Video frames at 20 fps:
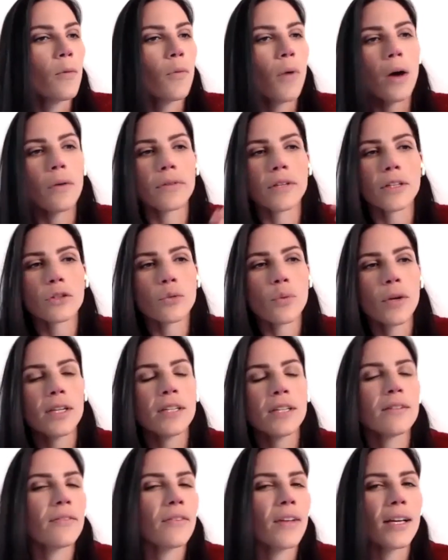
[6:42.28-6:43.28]
well, the
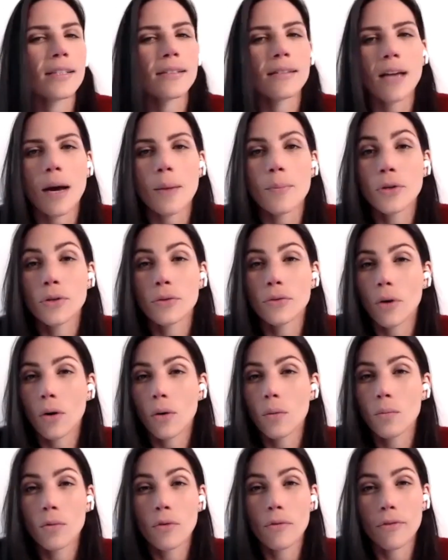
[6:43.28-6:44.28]
26th come, you
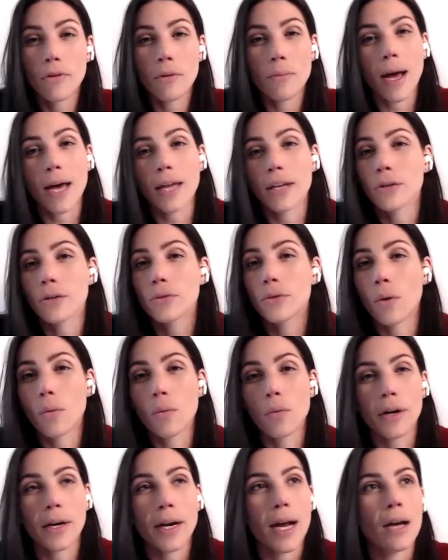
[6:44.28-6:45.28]
don't move your body, you
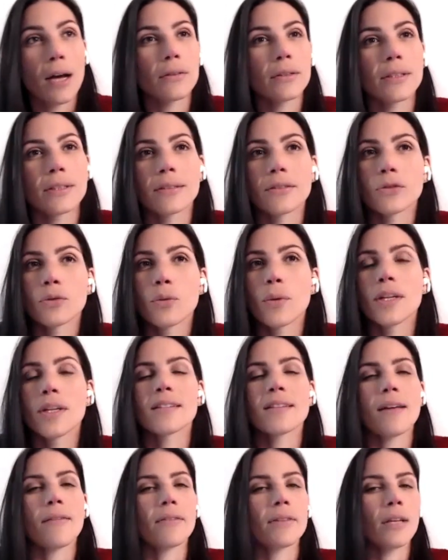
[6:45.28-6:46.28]
don't work out. The
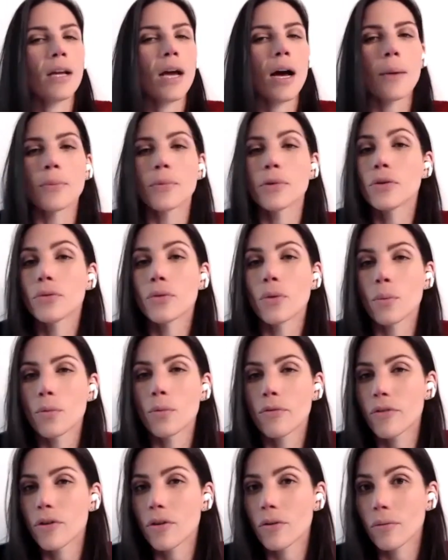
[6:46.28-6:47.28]
27th come, you don't
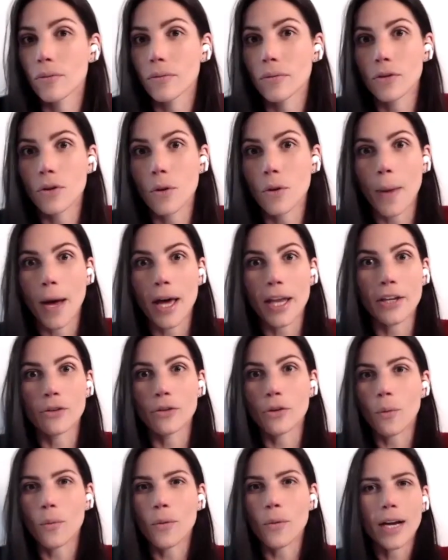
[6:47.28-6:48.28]
move your body,
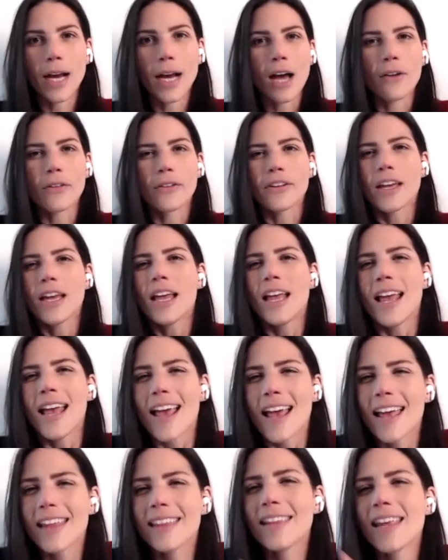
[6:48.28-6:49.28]
you don't work out.
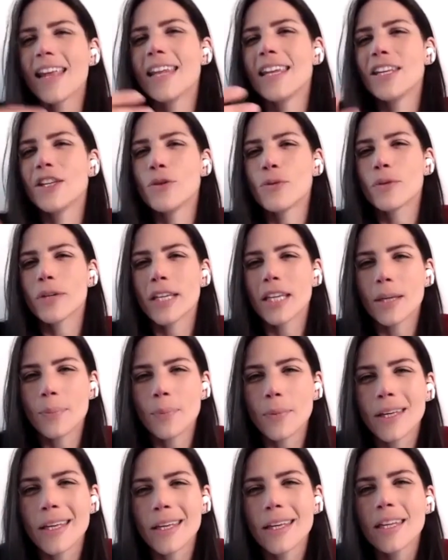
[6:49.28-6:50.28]
And then you
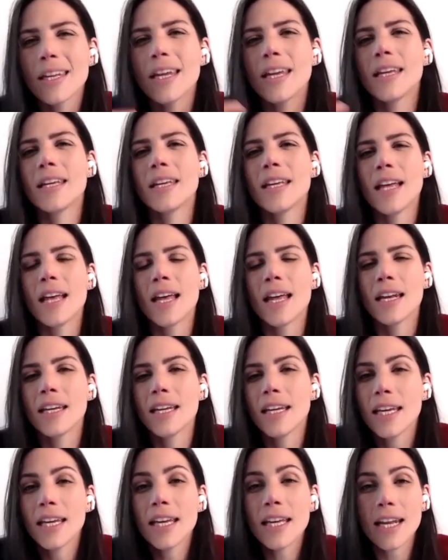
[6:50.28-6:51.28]
keep eating
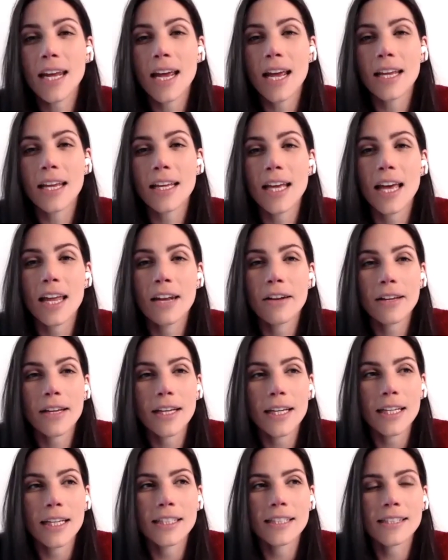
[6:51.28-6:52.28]
and eating. And
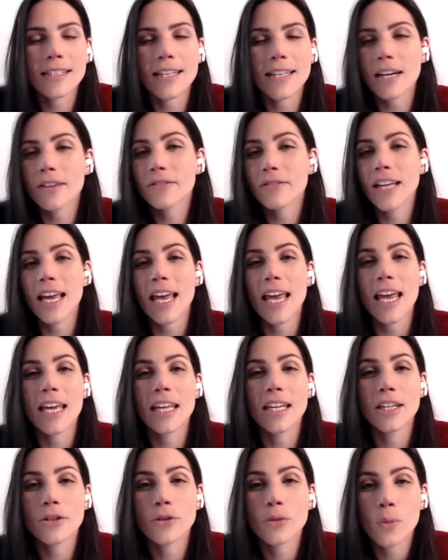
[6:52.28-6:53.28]
instead of the
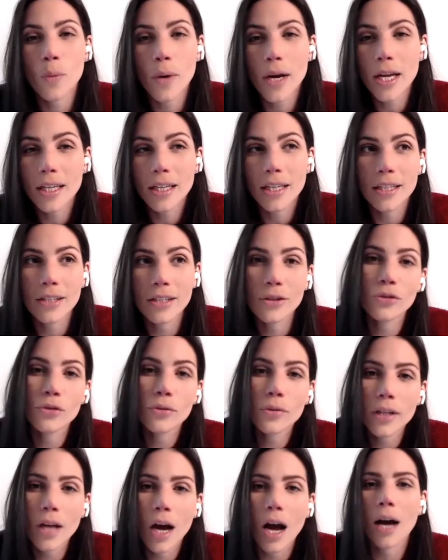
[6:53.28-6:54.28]
80/20, you're
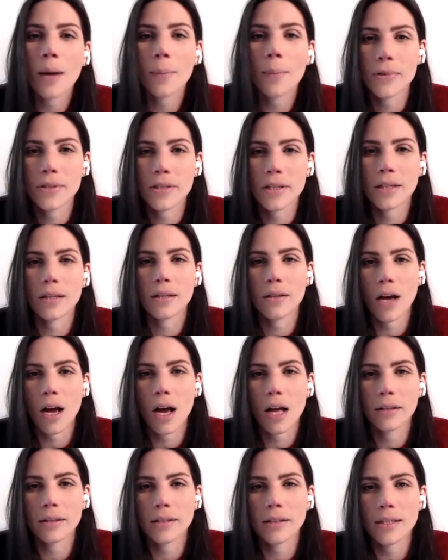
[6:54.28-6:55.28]
doing the opposite on the
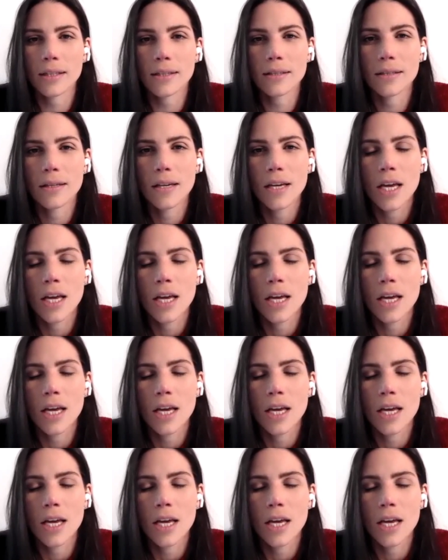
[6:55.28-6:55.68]
holidays.